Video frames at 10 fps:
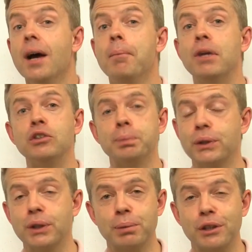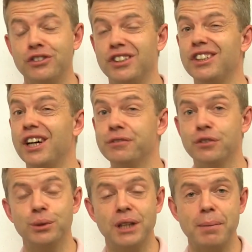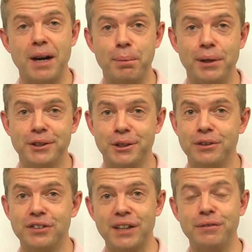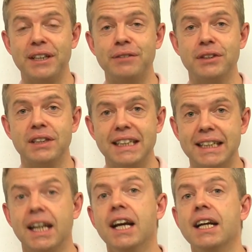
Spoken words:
Most poker pros love talking about poker. It's their favorite thing.